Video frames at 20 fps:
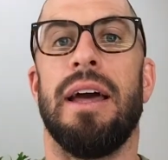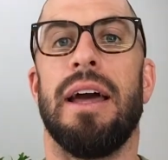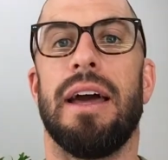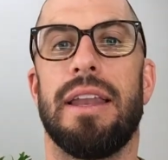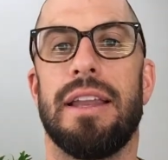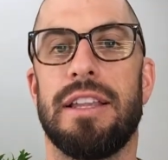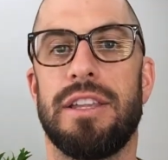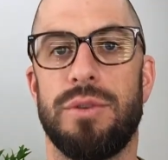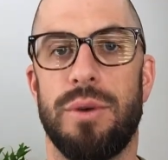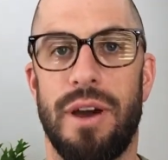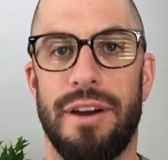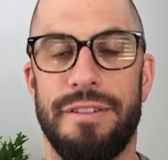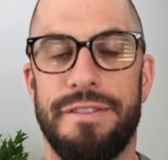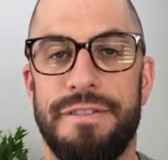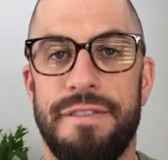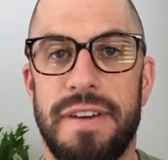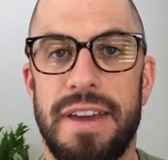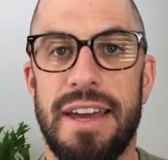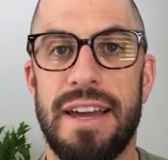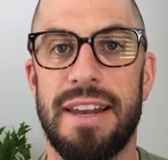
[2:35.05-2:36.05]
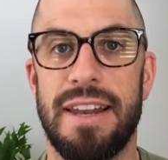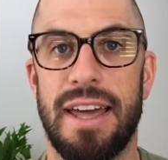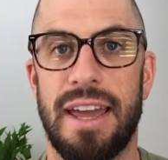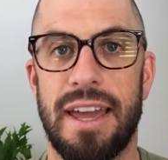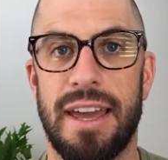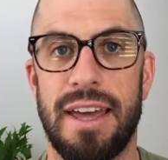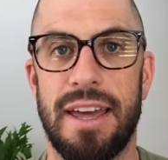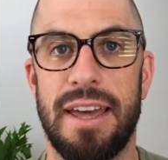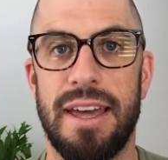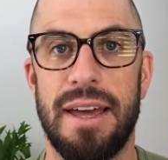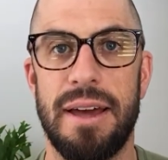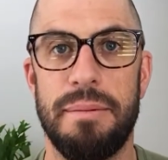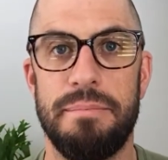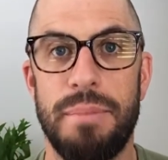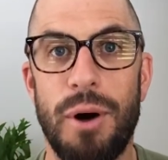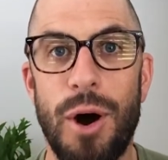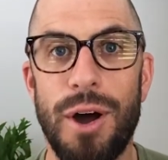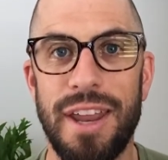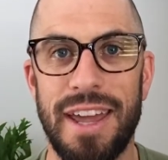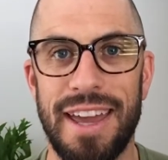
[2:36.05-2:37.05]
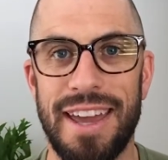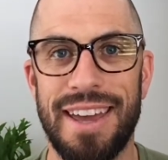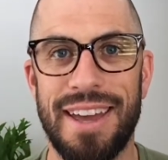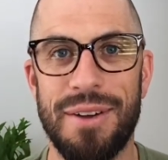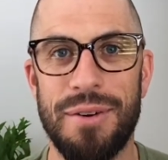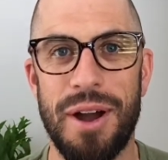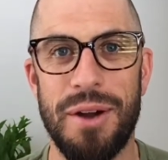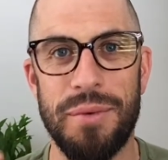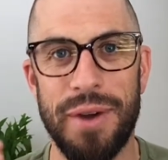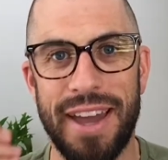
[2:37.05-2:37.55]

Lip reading: and into our feeling body, right?